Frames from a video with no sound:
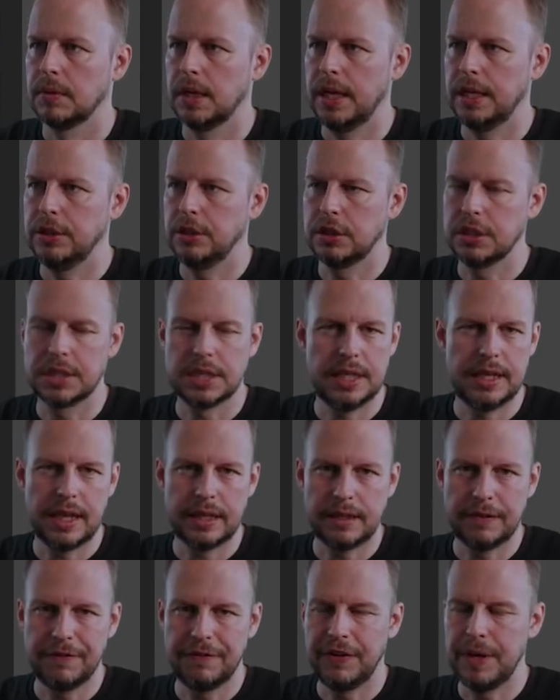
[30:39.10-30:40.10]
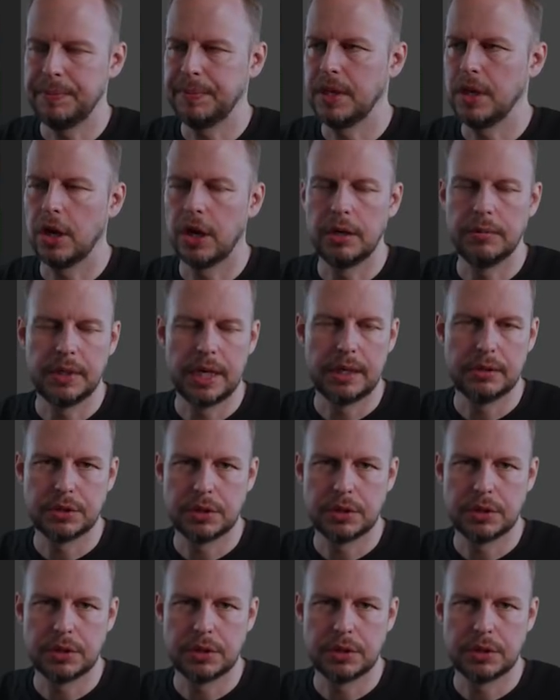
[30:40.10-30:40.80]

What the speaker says: And you can see that they flip the arm now,